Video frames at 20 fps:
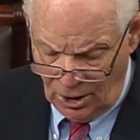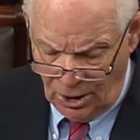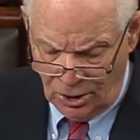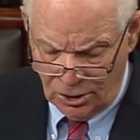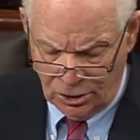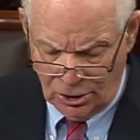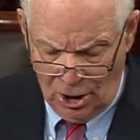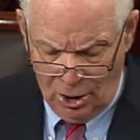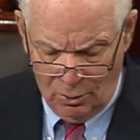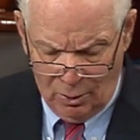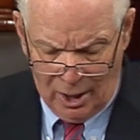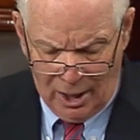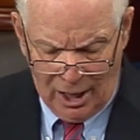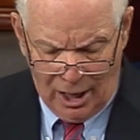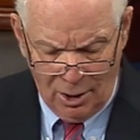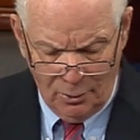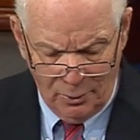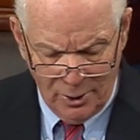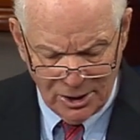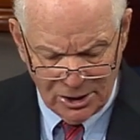So
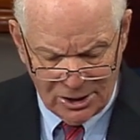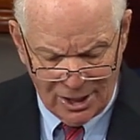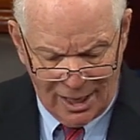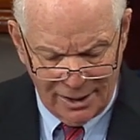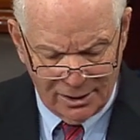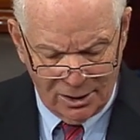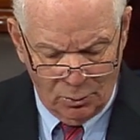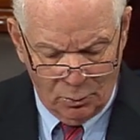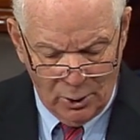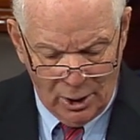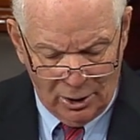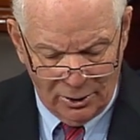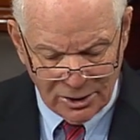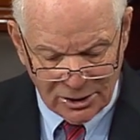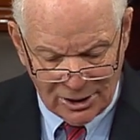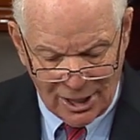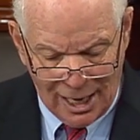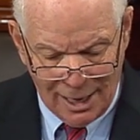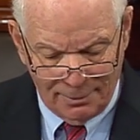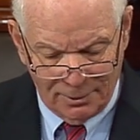I wish that the
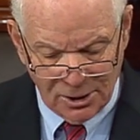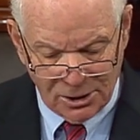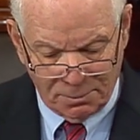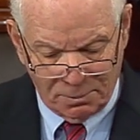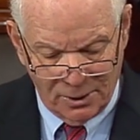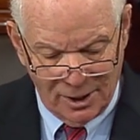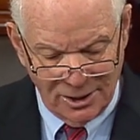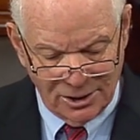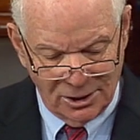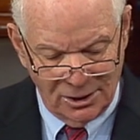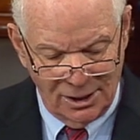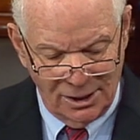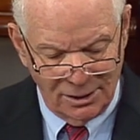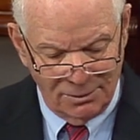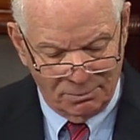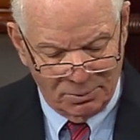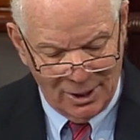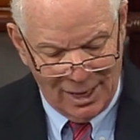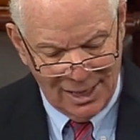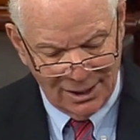well-established precedent
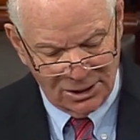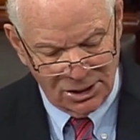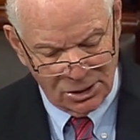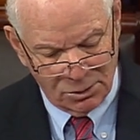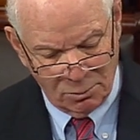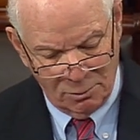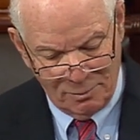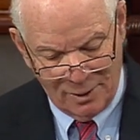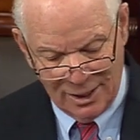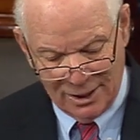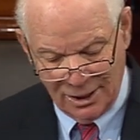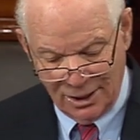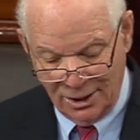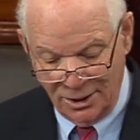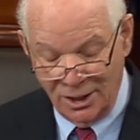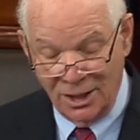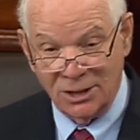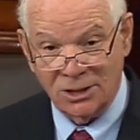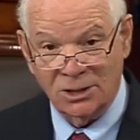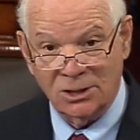and practice would make it
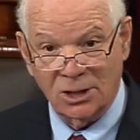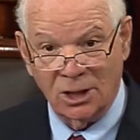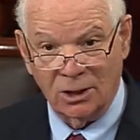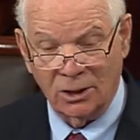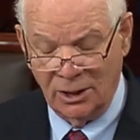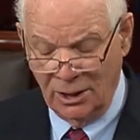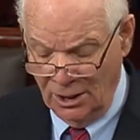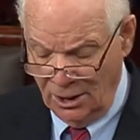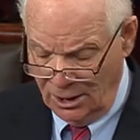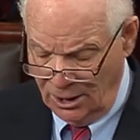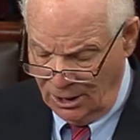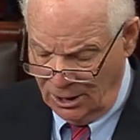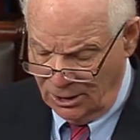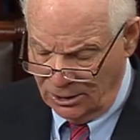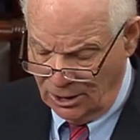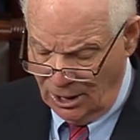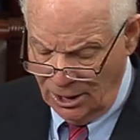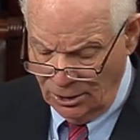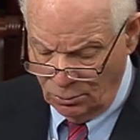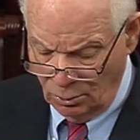unnecessary
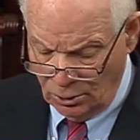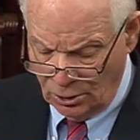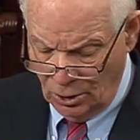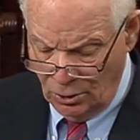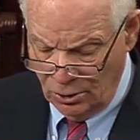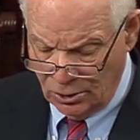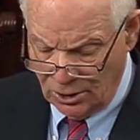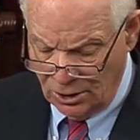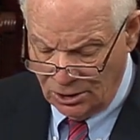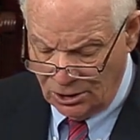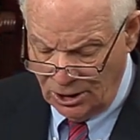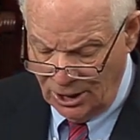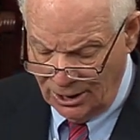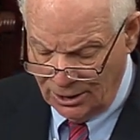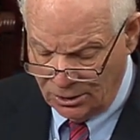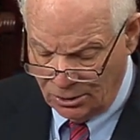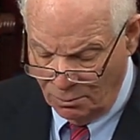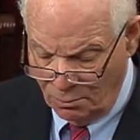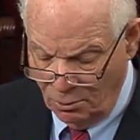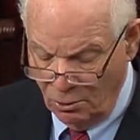to introduce and
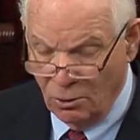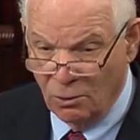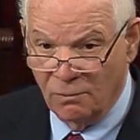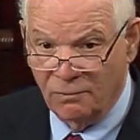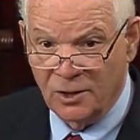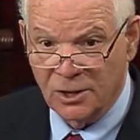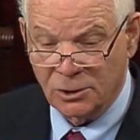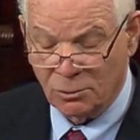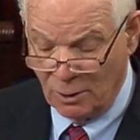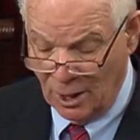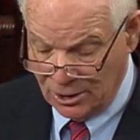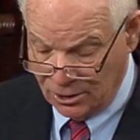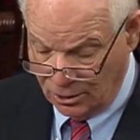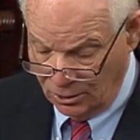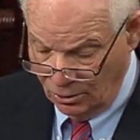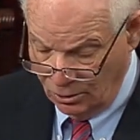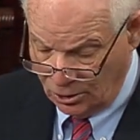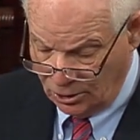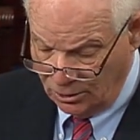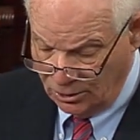seek to move this
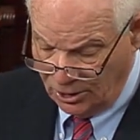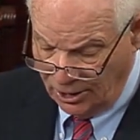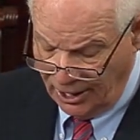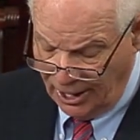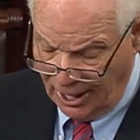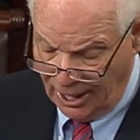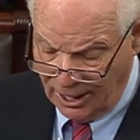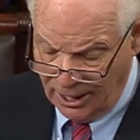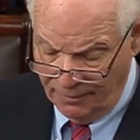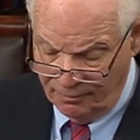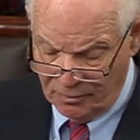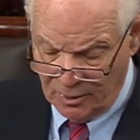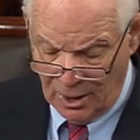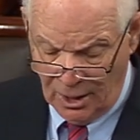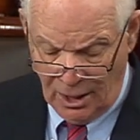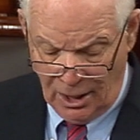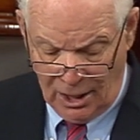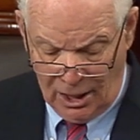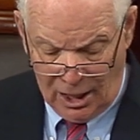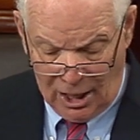resolution today.
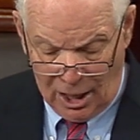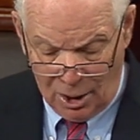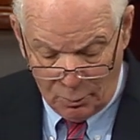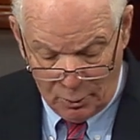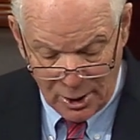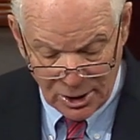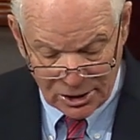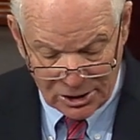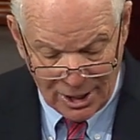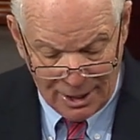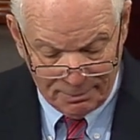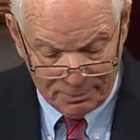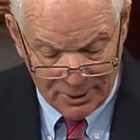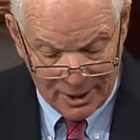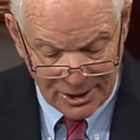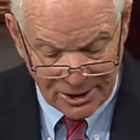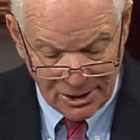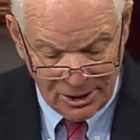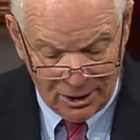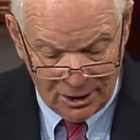I wish that
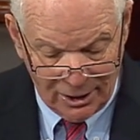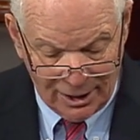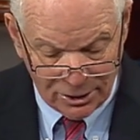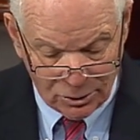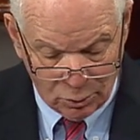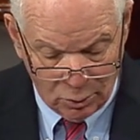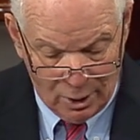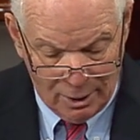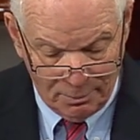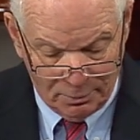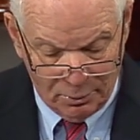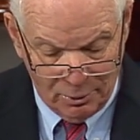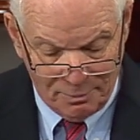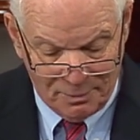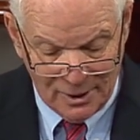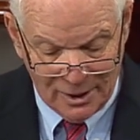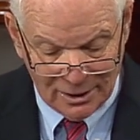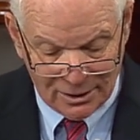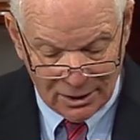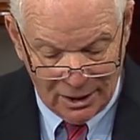President-elect Trump would
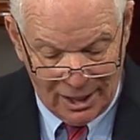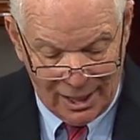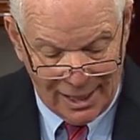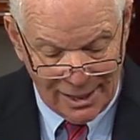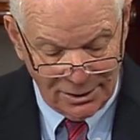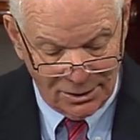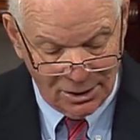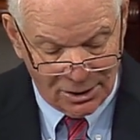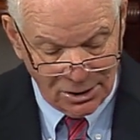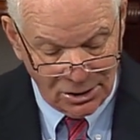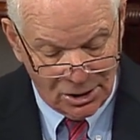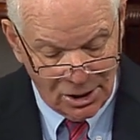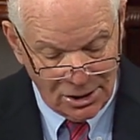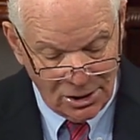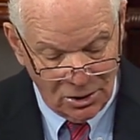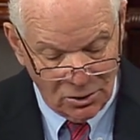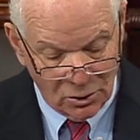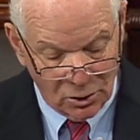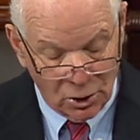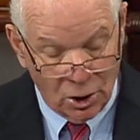be inclined to
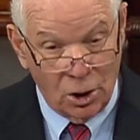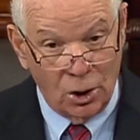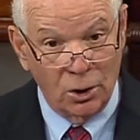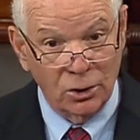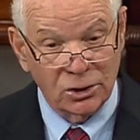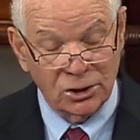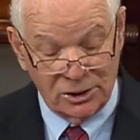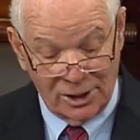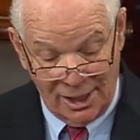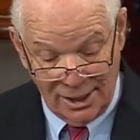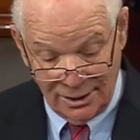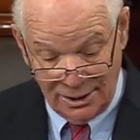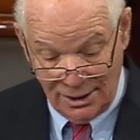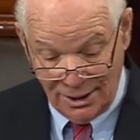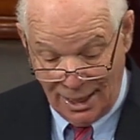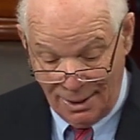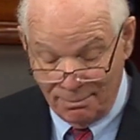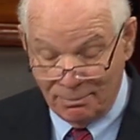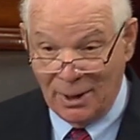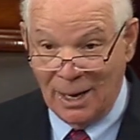continue the
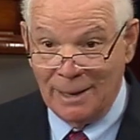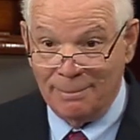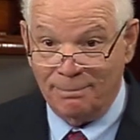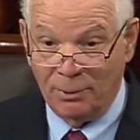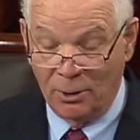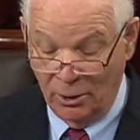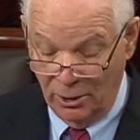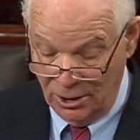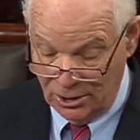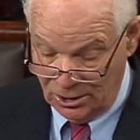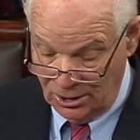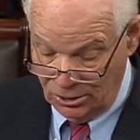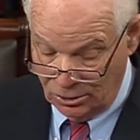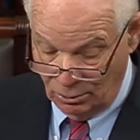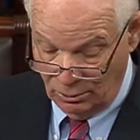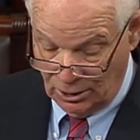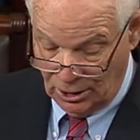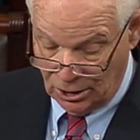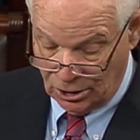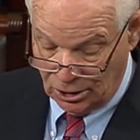longstanding and bipartisan
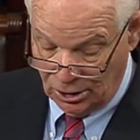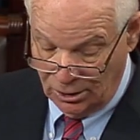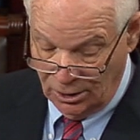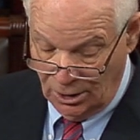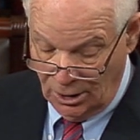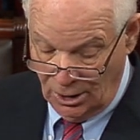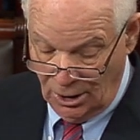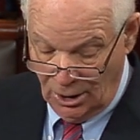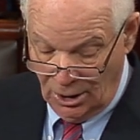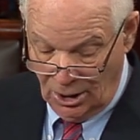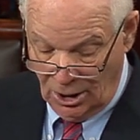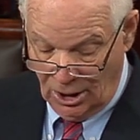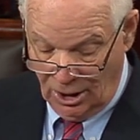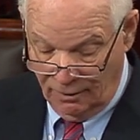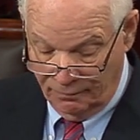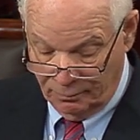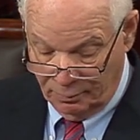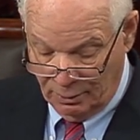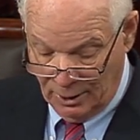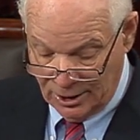tradition
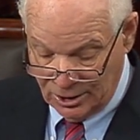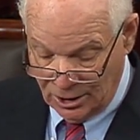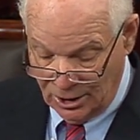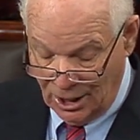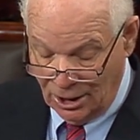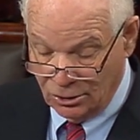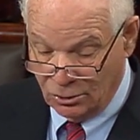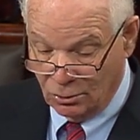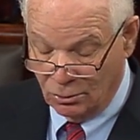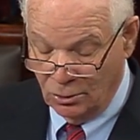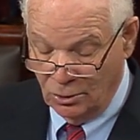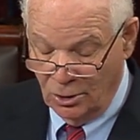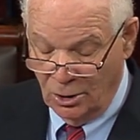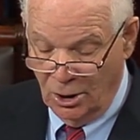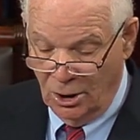of presidential